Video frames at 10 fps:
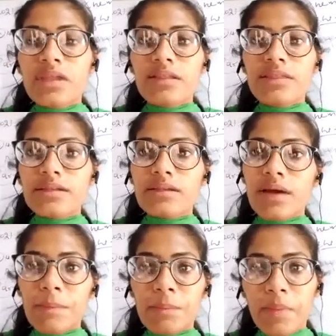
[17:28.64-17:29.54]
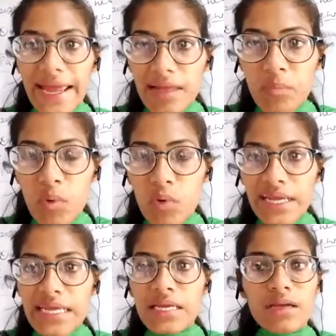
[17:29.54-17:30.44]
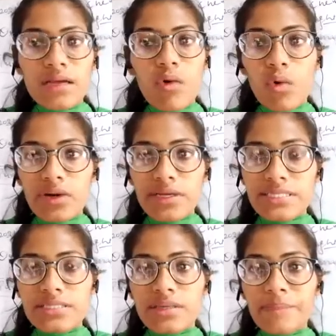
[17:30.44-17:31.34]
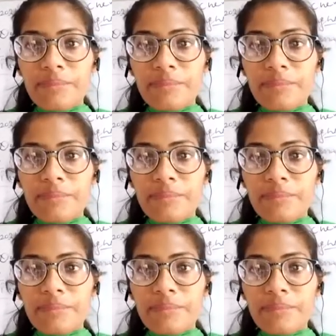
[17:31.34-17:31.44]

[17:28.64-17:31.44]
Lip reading: that a black body or is